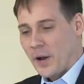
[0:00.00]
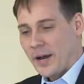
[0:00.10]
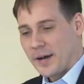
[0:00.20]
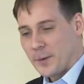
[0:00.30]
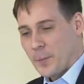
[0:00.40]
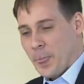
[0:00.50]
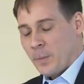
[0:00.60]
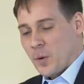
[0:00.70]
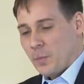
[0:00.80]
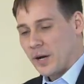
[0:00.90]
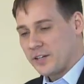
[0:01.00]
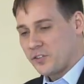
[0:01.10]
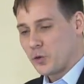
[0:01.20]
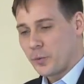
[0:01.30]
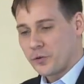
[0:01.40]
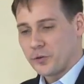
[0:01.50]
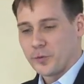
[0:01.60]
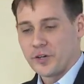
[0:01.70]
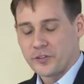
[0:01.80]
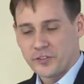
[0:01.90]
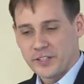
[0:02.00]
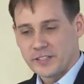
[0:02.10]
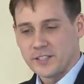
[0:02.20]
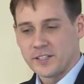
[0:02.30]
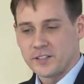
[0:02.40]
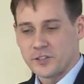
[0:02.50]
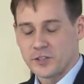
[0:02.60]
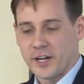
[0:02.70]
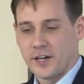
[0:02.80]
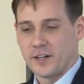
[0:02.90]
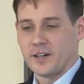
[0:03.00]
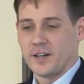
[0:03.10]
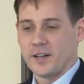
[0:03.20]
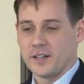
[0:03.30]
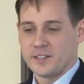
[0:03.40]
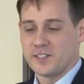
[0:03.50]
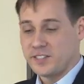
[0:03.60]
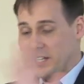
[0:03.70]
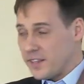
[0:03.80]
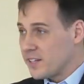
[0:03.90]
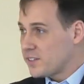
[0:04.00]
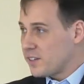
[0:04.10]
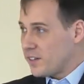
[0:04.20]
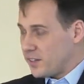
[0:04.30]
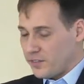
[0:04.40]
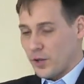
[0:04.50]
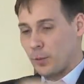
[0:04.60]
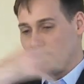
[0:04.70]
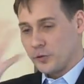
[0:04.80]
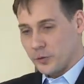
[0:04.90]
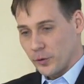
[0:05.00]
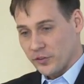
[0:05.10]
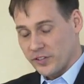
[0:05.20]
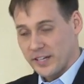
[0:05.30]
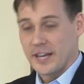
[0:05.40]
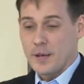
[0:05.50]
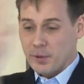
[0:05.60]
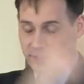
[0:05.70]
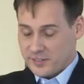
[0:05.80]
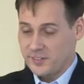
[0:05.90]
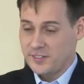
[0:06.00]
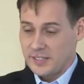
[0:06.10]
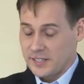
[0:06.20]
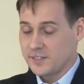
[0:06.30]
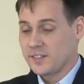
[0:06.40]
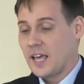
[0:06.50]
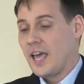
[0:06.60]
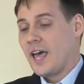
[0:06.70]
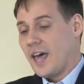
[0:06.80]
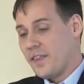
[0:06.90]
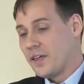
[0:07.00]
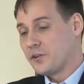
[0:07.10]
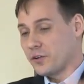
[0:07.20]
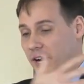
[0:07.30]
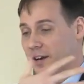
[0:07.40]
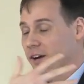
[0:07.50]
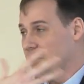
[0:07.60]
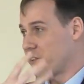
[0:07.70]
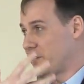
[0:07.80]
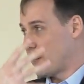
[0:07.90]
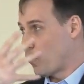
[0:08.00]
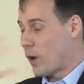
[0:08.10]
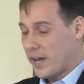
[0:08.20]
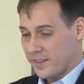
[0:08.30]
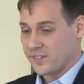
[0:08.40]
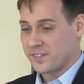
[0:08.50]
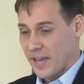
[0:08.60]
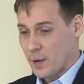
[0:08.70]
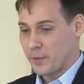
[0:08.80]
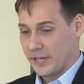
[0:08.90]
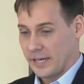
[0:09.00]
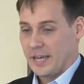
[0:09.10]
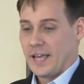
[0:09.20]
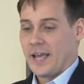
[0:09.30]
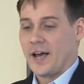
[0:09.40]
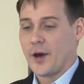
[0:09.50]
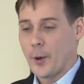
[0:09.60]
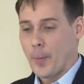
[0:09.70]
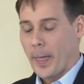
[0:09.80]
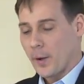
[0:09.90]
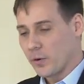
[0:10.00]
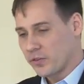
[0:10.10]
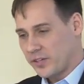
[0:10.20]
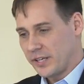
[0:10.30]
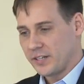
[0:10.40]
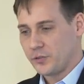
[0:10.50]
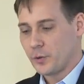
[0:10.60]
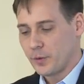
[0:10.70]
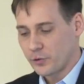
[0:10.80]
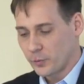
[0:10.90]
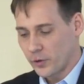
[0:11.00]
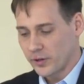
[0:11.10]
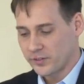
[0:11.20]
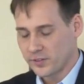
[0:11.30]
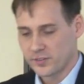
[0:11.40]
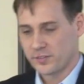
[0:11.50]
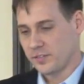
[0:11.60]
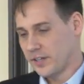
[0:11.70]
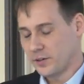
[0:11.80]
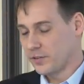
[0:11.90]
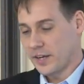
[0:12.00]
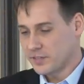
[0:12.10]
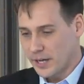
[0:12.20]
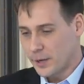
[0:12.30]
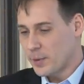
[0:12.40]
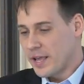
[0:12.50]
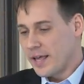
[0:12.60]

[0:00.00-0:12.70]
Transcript: Um, but super, super interesting to, to try and uh, to see this, develop new tools that enable us to see this, and then try and understand why this is happening. Um, I won't get into it much more because it's I don't have time.